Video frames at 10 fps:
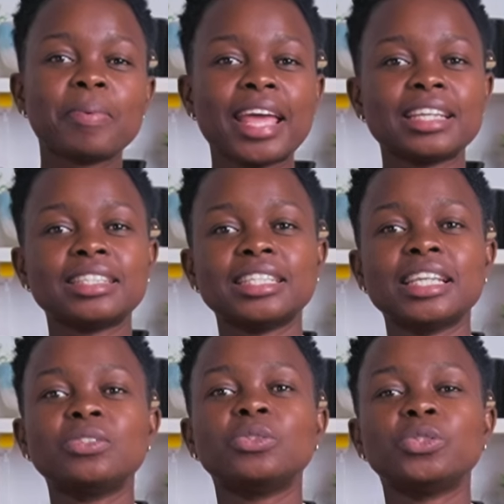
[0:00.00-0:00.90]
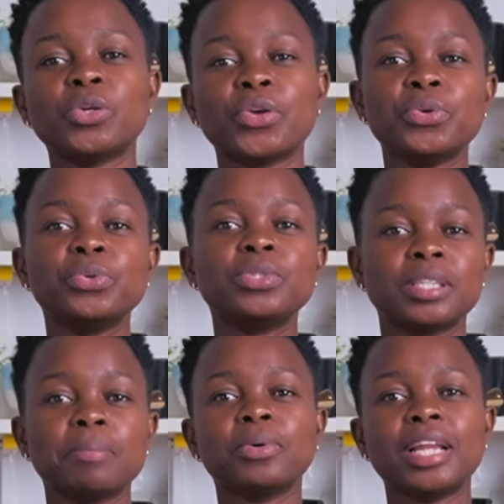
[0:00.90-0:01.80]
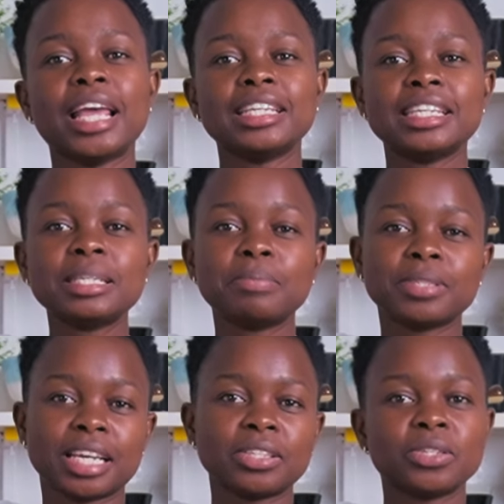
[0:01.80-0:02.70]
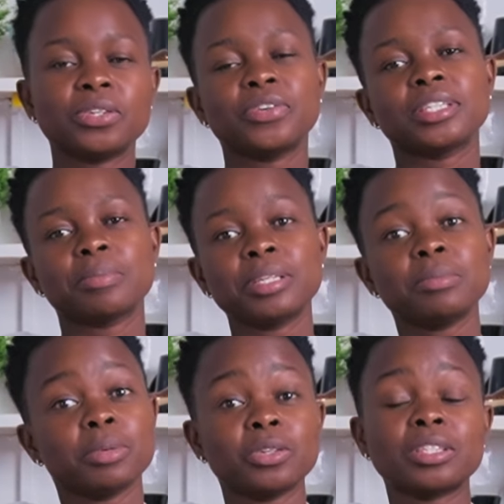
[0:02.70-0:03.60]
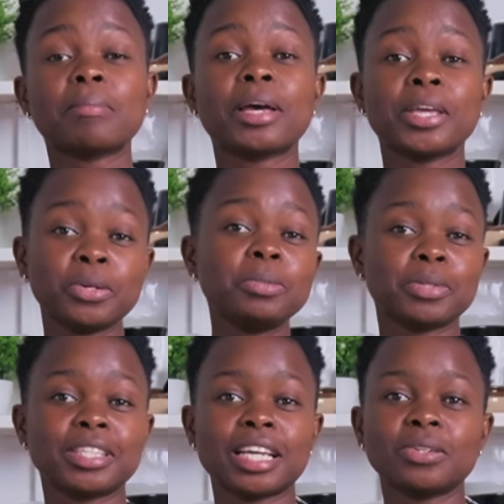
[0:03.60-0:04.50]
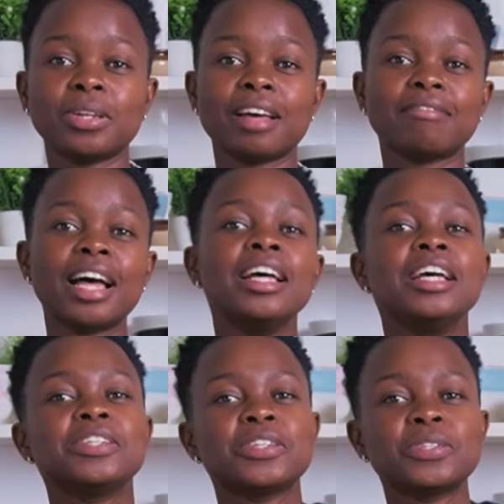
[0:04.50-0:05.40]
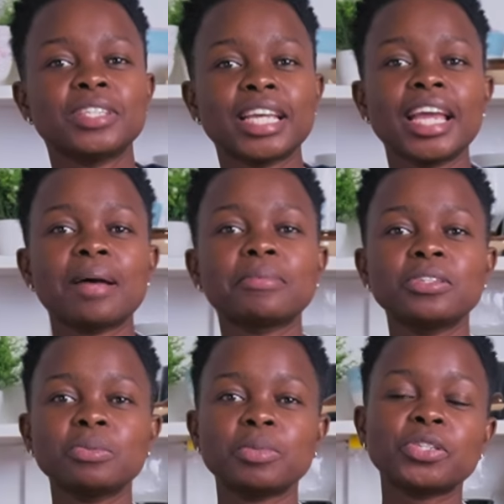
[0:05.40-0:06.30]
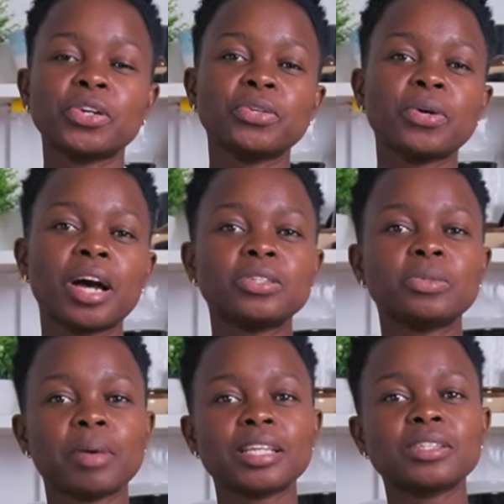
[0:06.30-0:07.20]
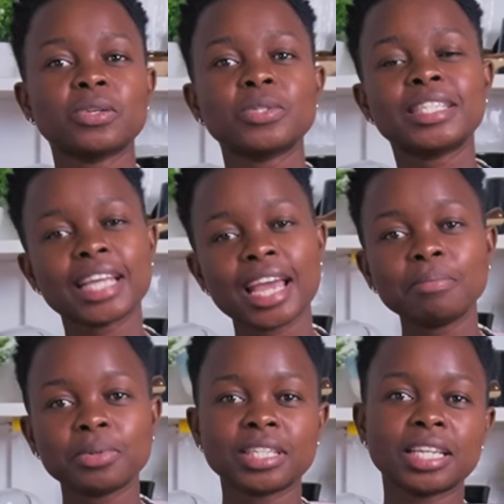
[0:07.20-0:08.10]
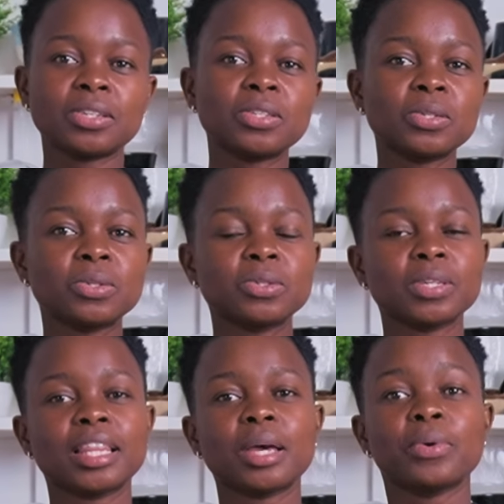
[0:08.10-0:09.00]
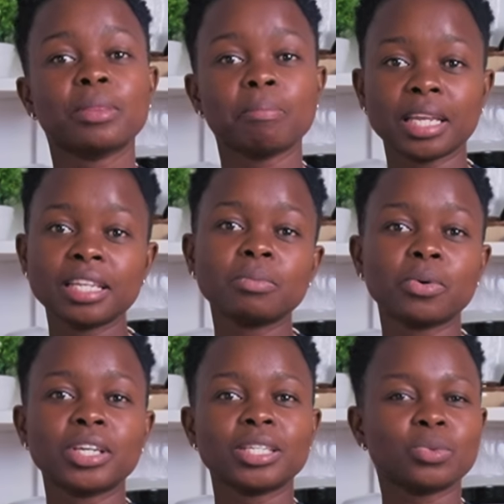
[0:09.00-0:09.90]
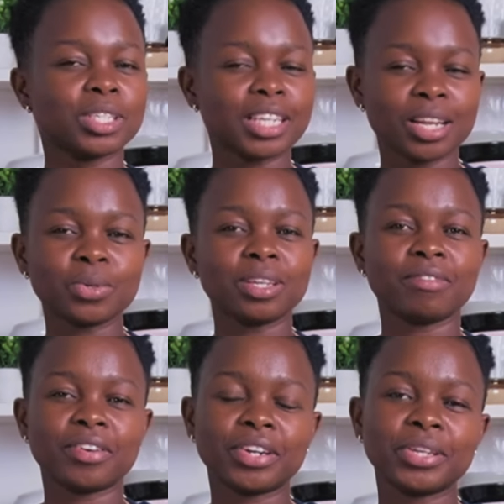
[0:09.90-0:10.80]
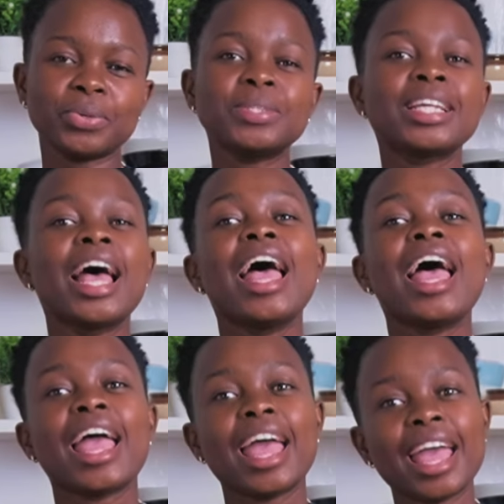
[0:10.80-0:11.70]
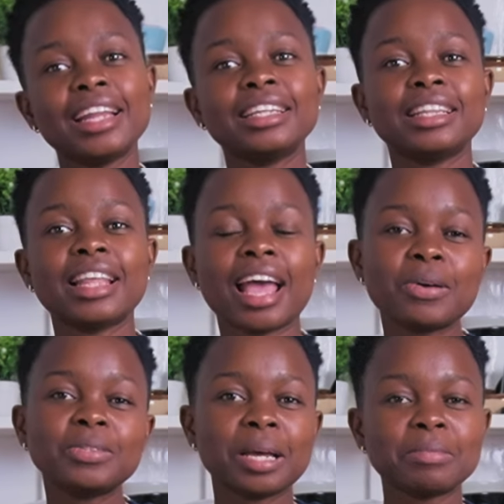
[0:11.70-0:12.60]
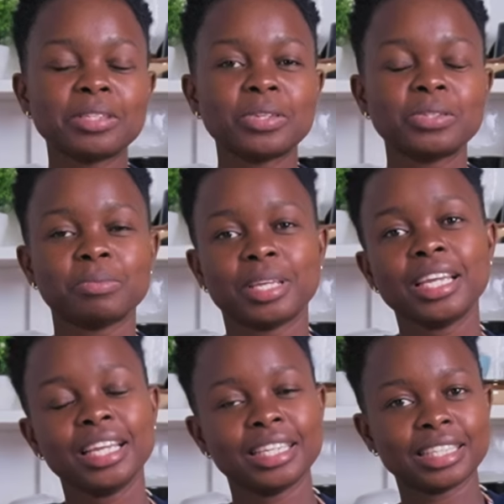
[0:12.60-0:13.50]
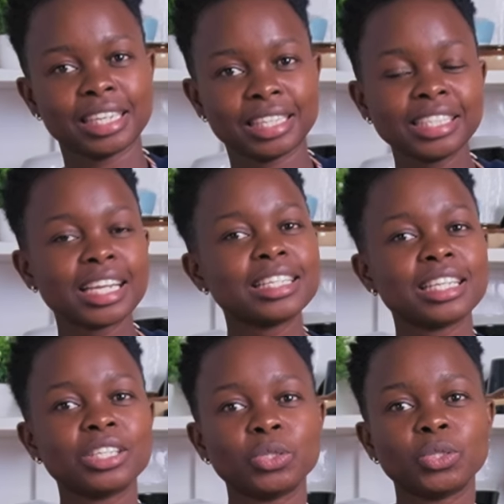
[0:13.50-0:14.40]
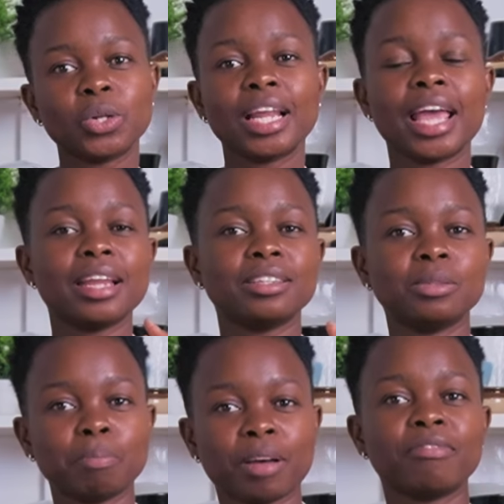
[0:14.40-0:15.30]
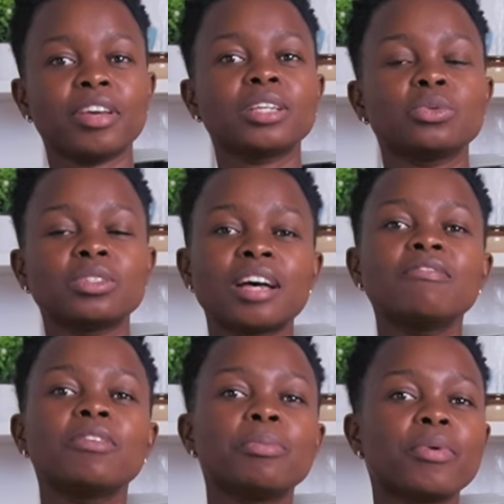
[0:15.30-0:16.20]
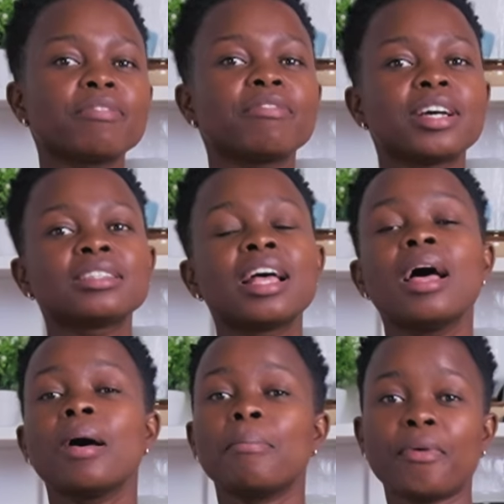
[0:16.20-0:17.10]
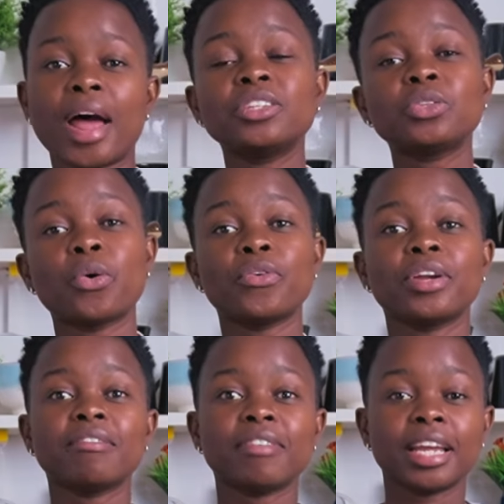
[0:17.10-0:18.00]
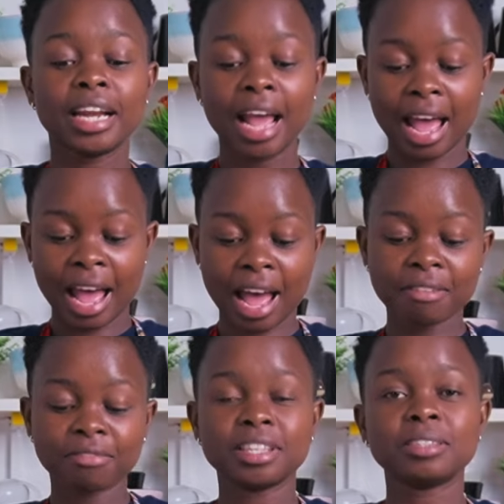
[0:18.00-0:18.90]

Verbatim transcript: super excited to show you simple and easy potato recipes because I'm a huge potato lover. So today I'm going to be showing you how to make sauteed potatoes cooked together with mini smokies which are looking very cute. And the outcome is going to be delicious as usual and perfect to serve for breakfast, brunch or even have